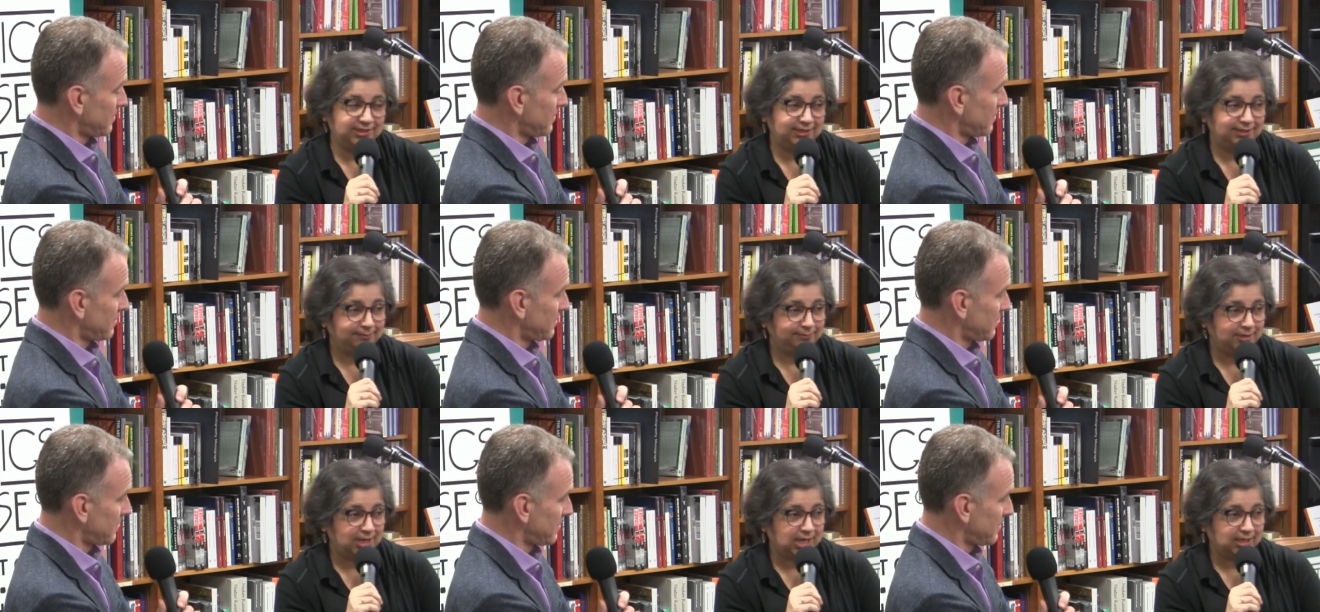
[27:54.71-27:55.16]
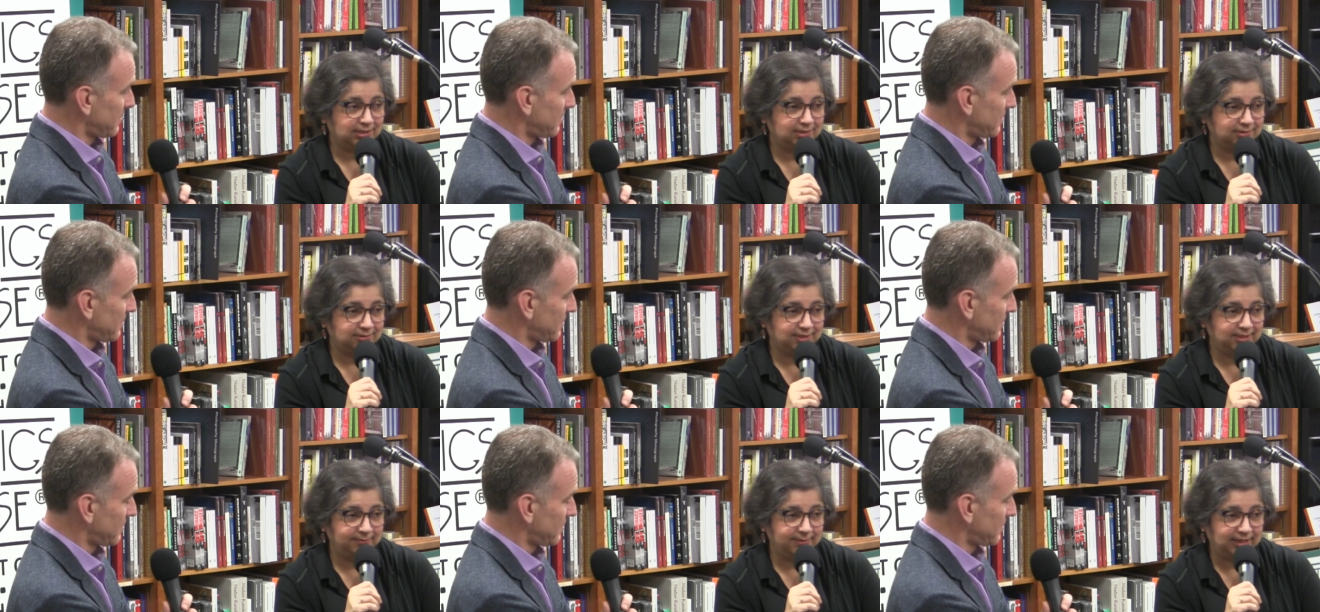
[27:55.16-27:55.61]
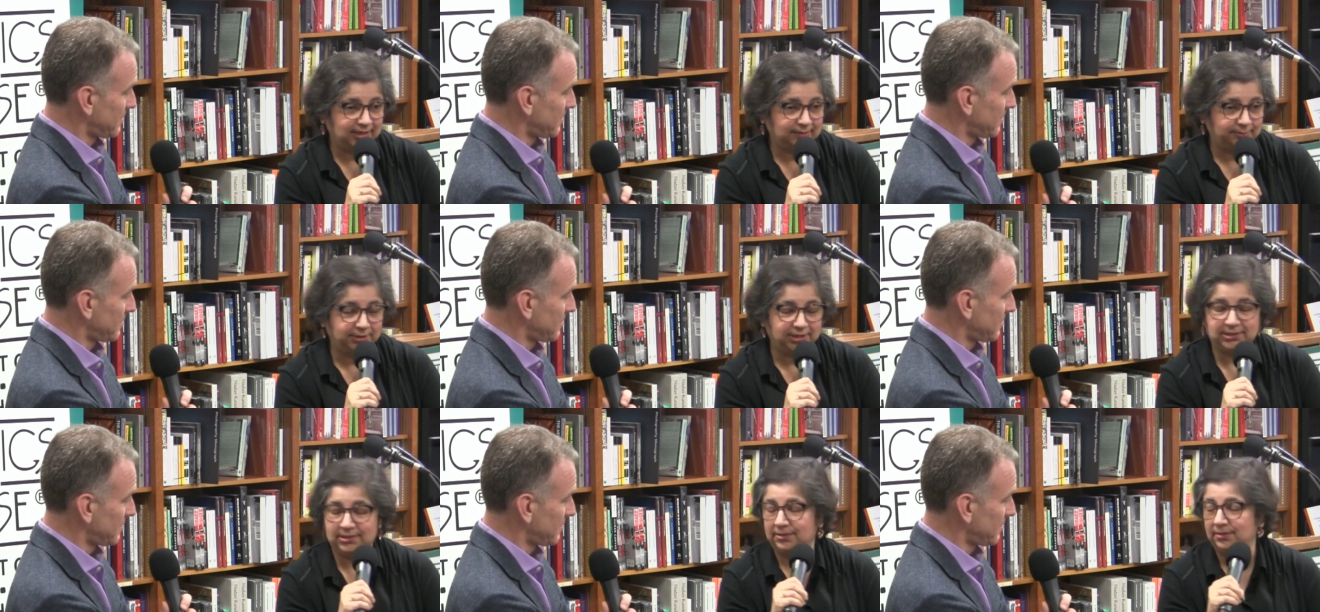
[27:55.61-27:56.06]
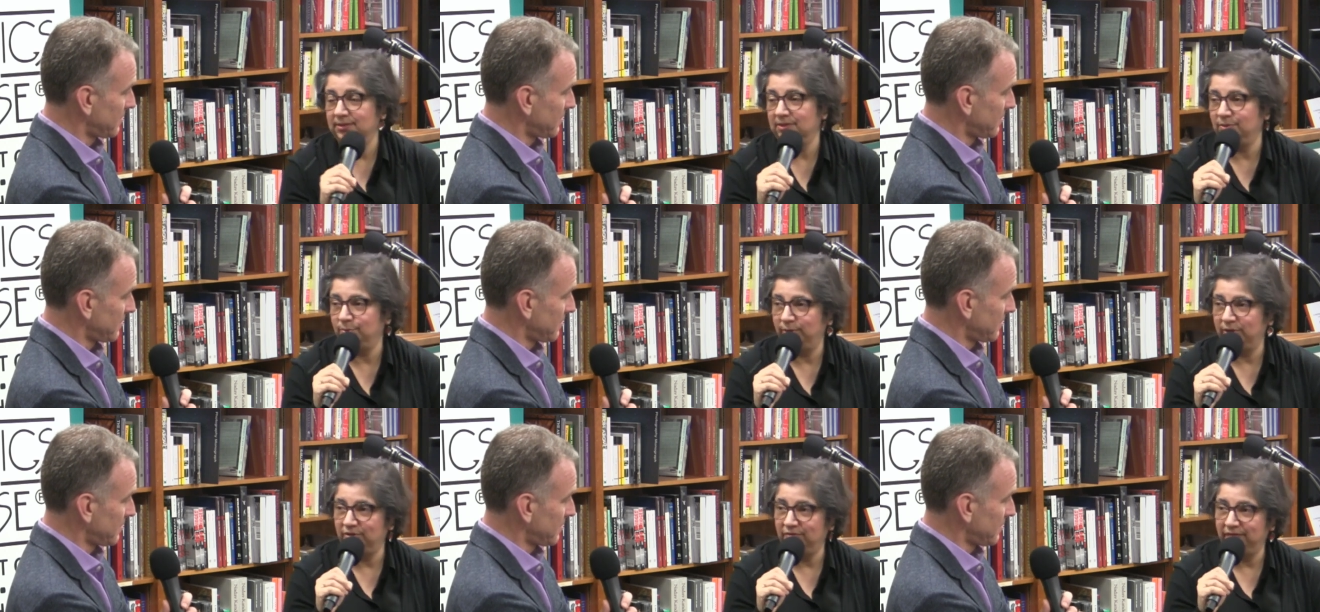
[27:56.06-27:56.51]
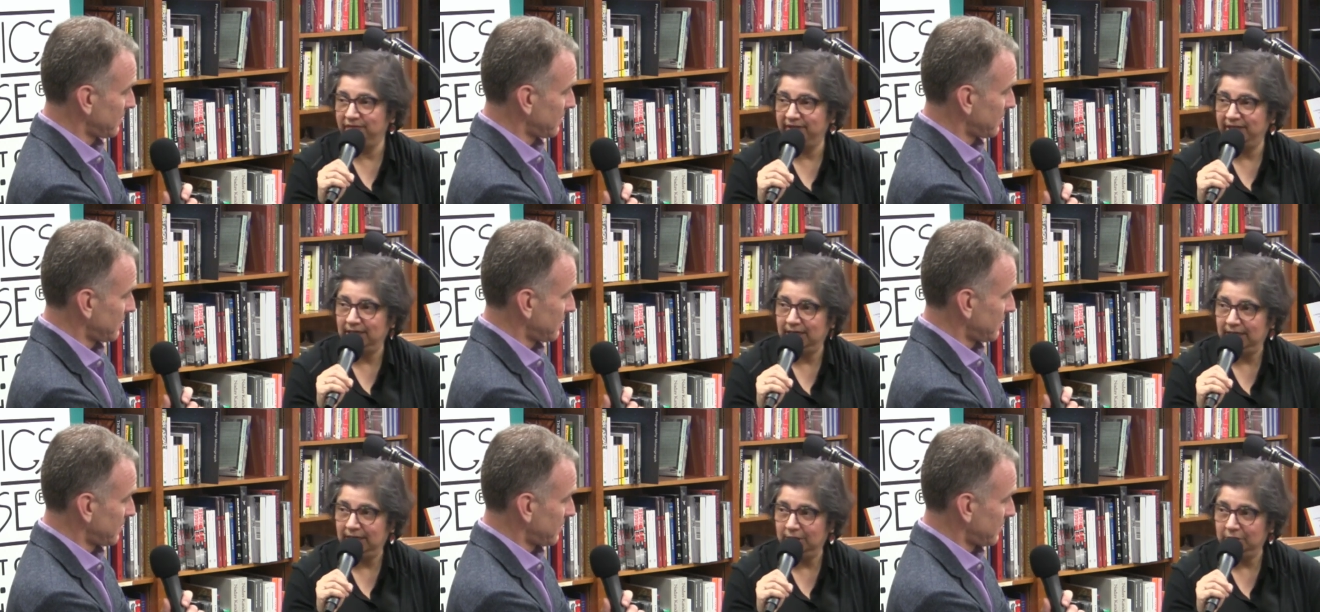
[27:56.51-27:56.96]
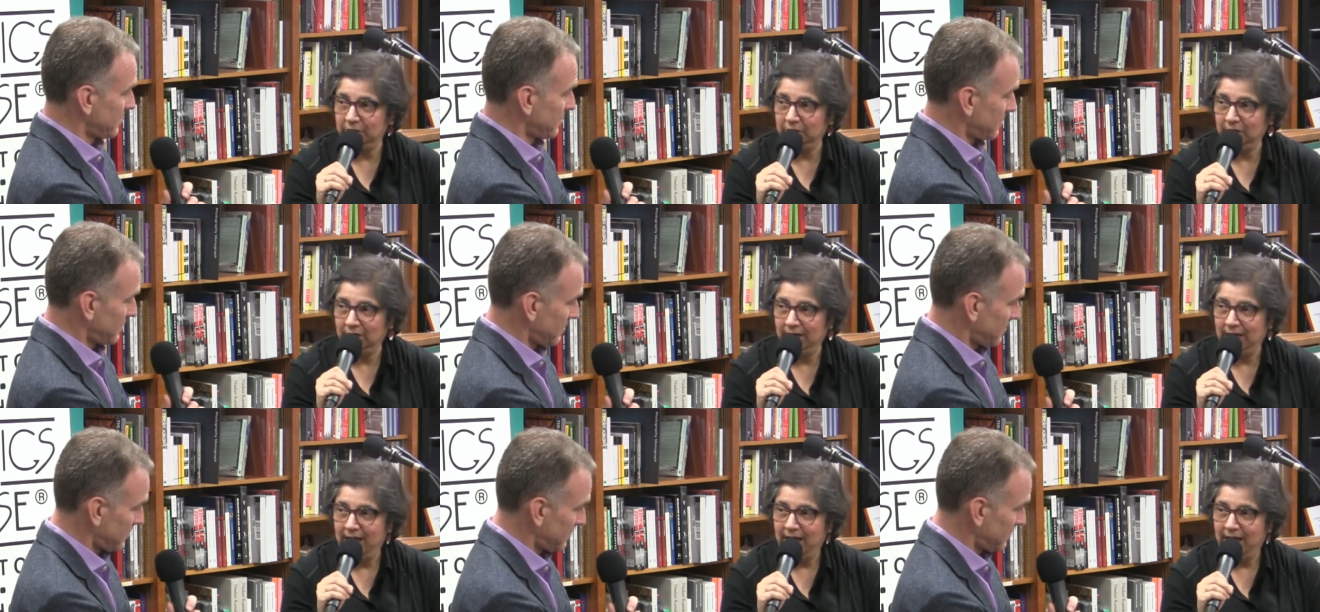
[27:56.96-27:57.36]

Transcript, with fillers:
Speaker 1: and I'm not talking about the president's Twitter feed here,